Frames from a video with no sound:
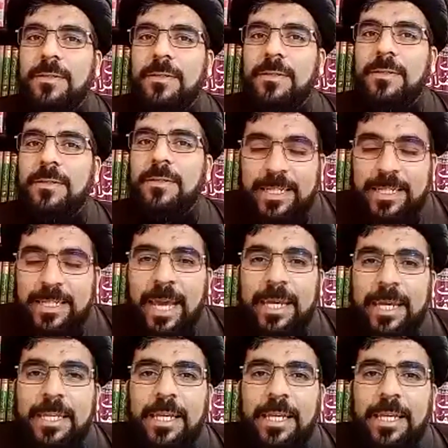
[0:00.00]
Is
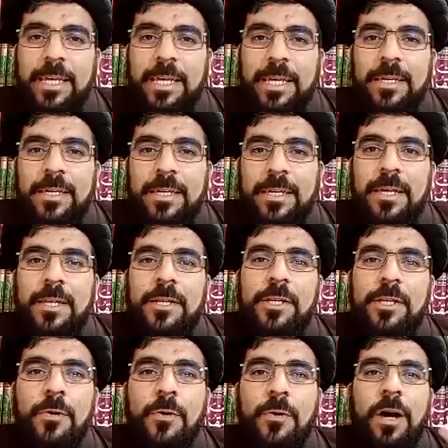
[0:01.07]
gaining new
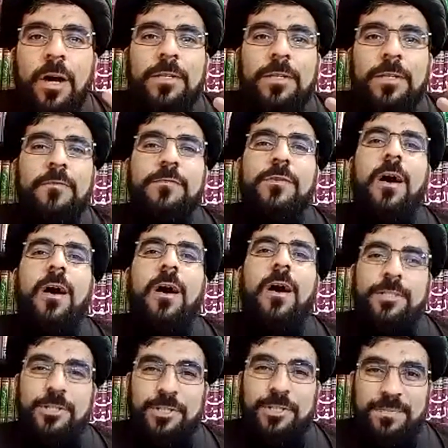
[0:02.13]
kind of
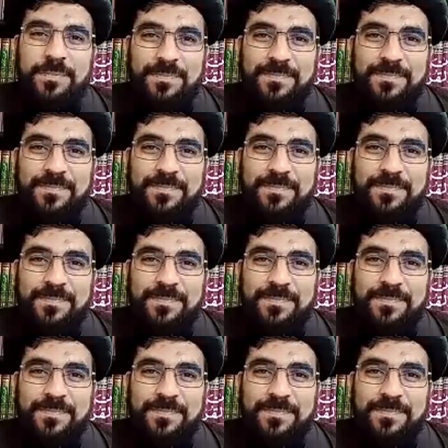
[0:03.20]
knowledge.